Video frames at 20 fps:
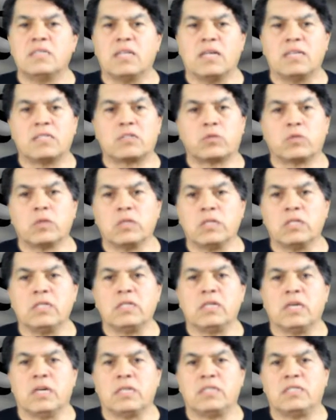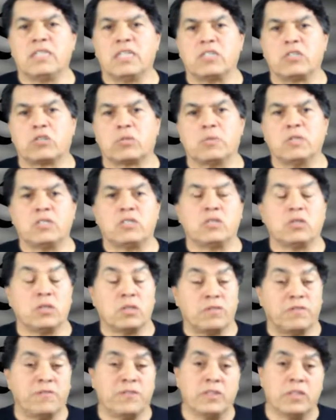that it's really a detriment
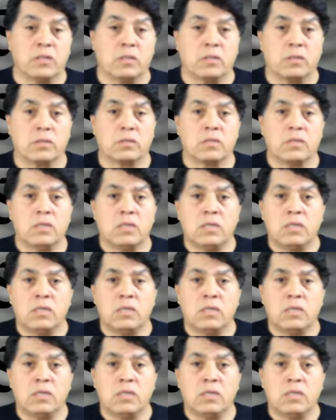to the field.